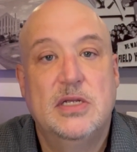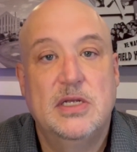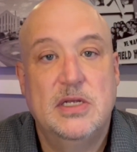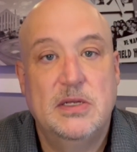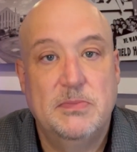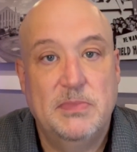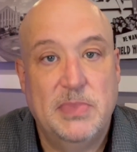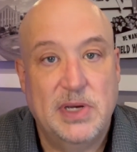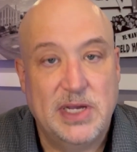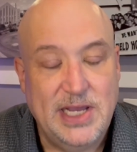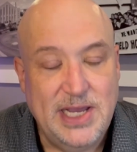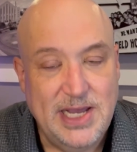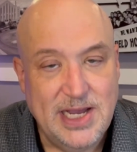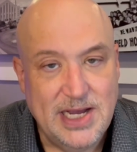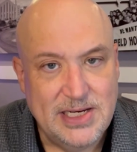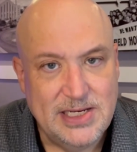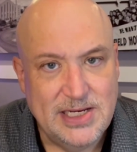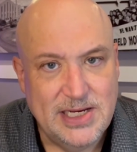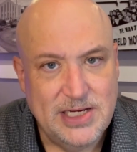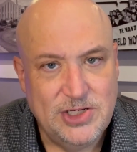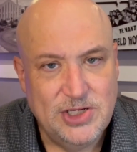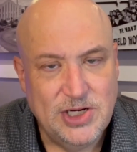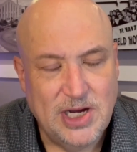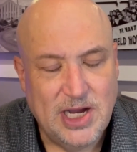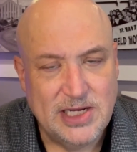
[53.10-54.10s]
But
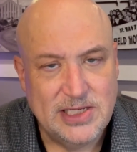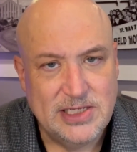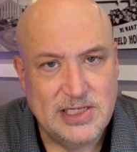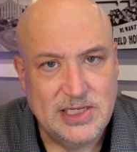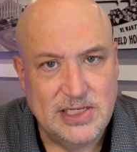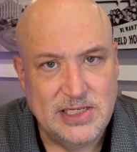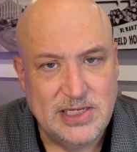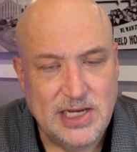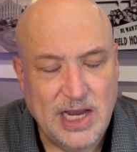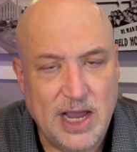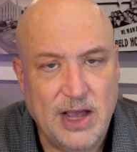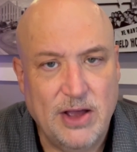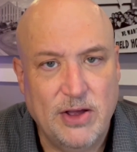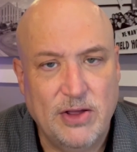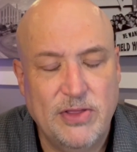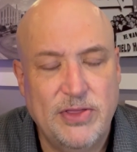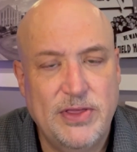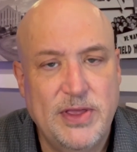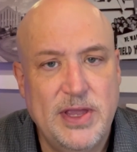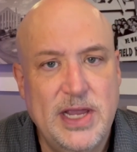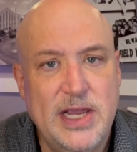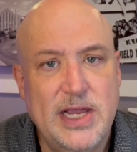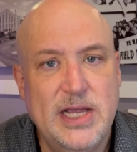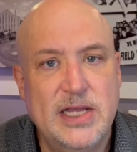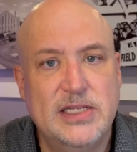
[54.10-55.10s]
Keyontae Johnson's
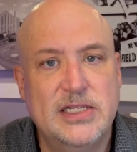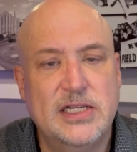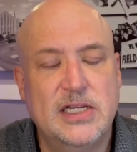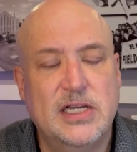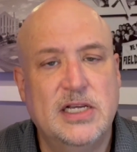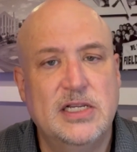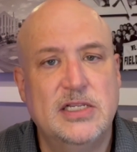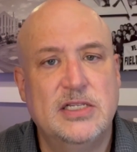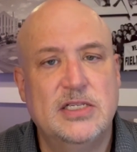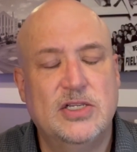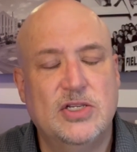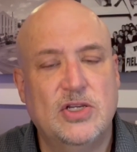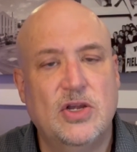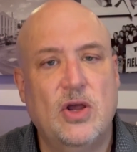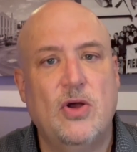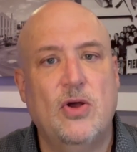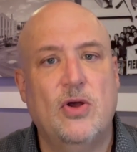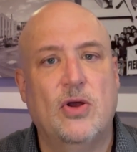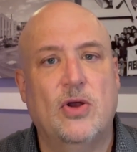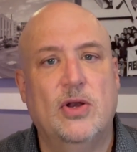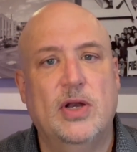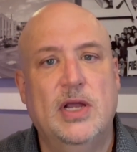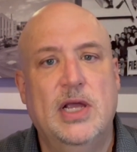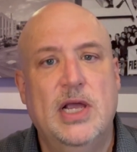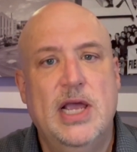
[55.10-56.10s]
health is a
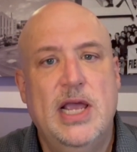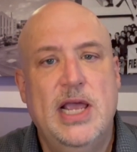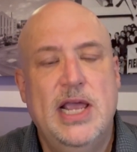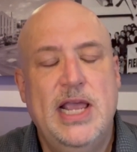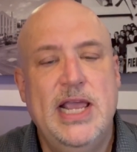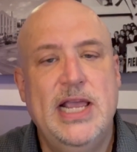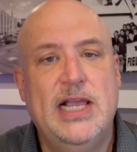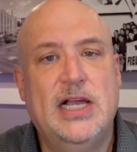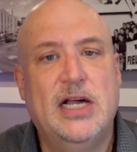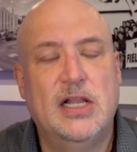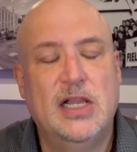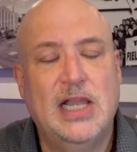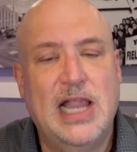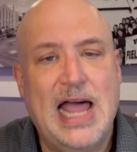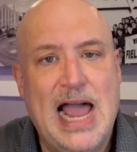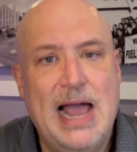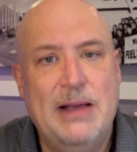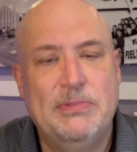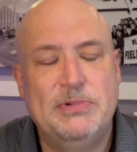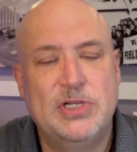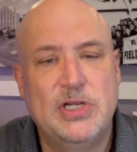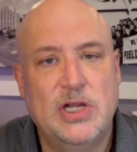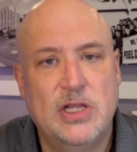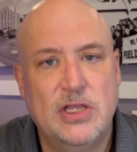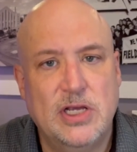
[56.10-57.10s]
concern. He
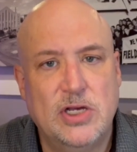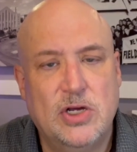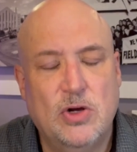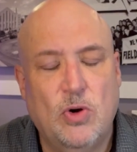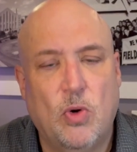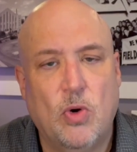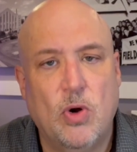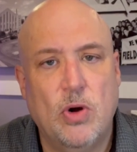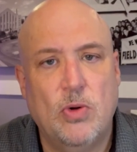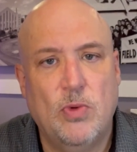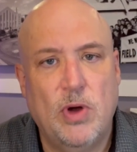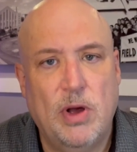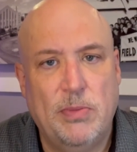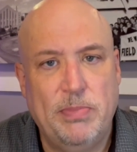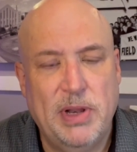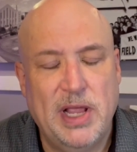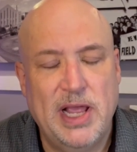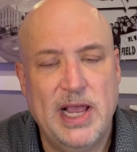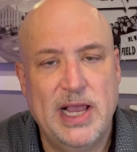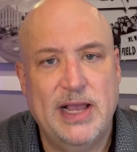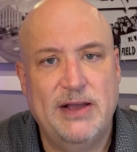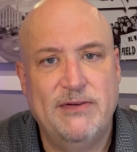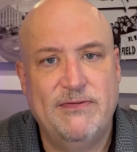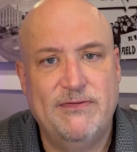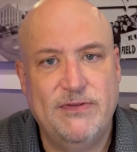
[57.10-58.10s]
collapsed on the court while
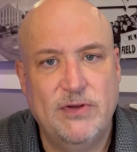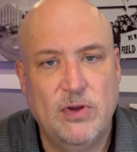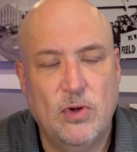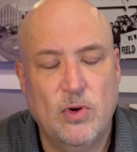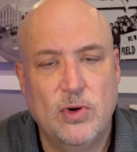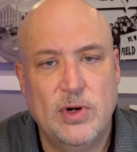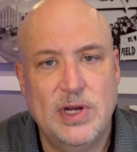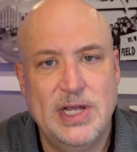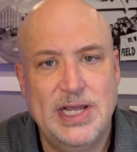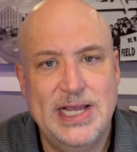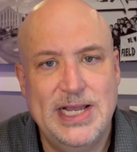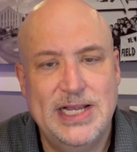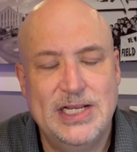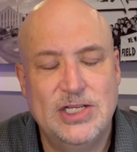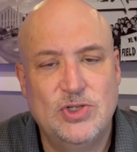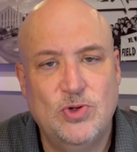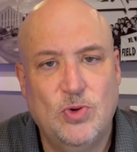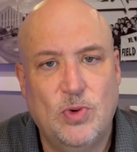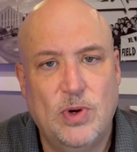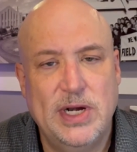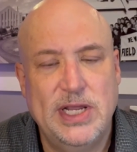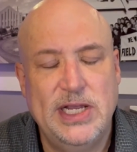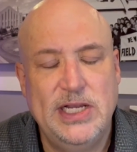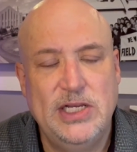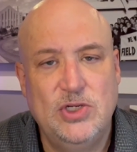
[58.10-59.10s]
playing at Florida in
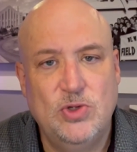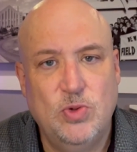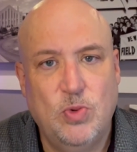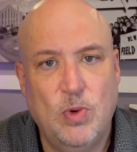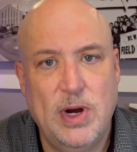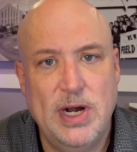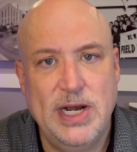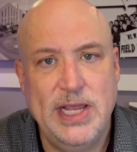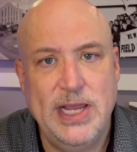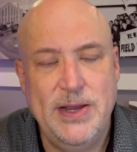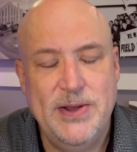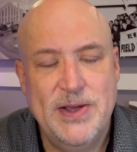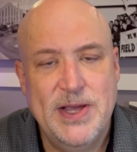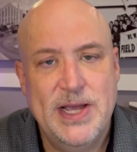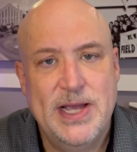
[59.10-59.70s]
2020.